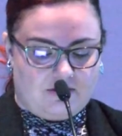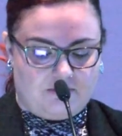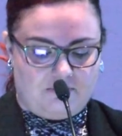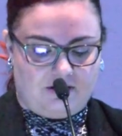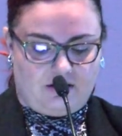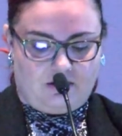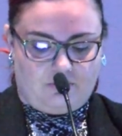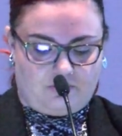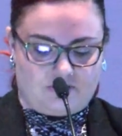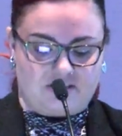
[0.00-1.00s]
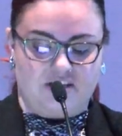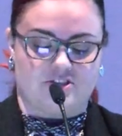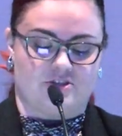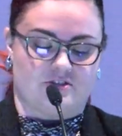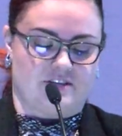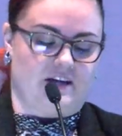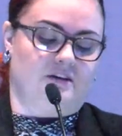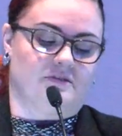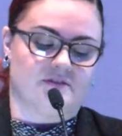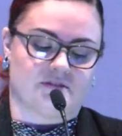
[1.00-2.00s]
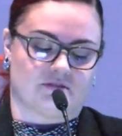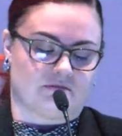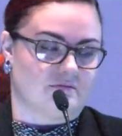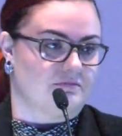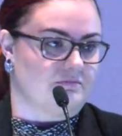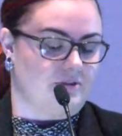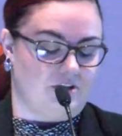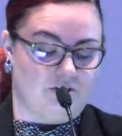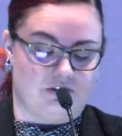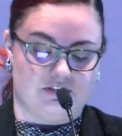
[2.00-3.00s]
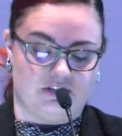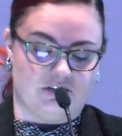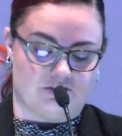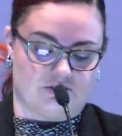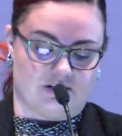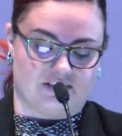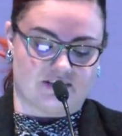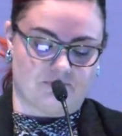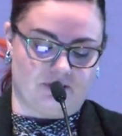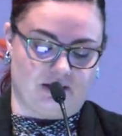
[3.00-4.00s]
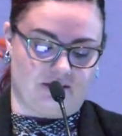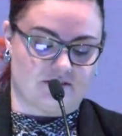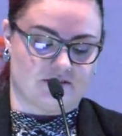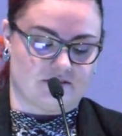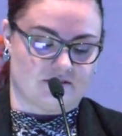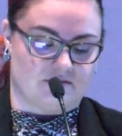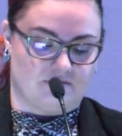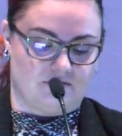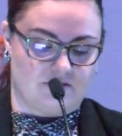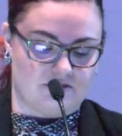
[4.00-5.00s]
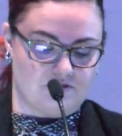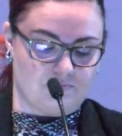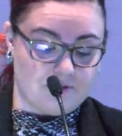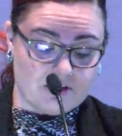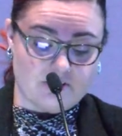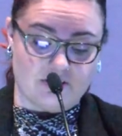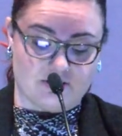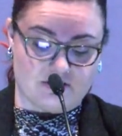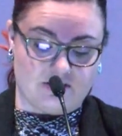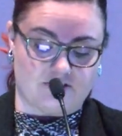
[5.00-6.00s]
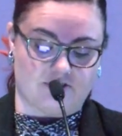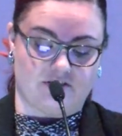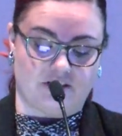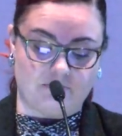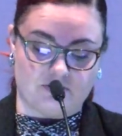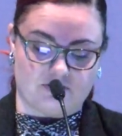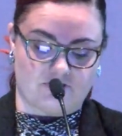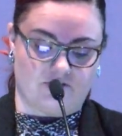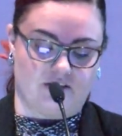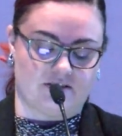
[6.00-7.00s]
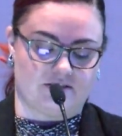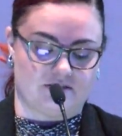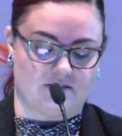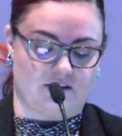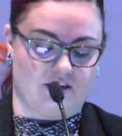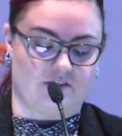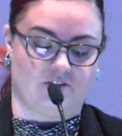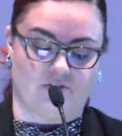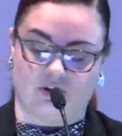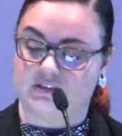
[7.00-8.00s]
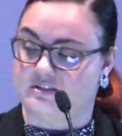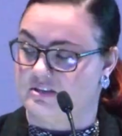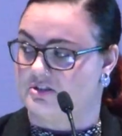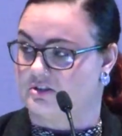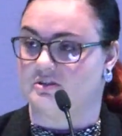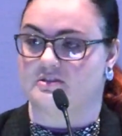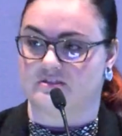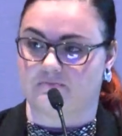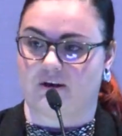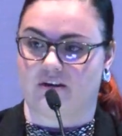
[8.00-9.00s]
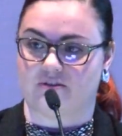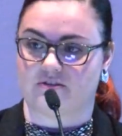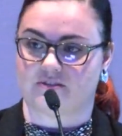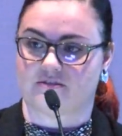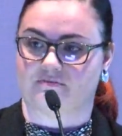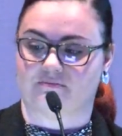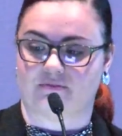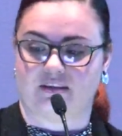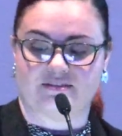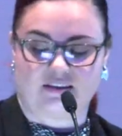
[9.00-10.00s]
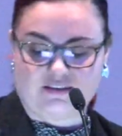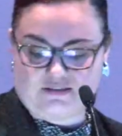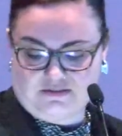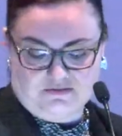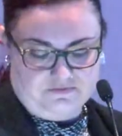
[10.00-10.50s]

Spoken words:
the mediocre teacher tells, the good teacher explains, the superior teacher demonstrates, and the great teacher inspires. Thanks, guys.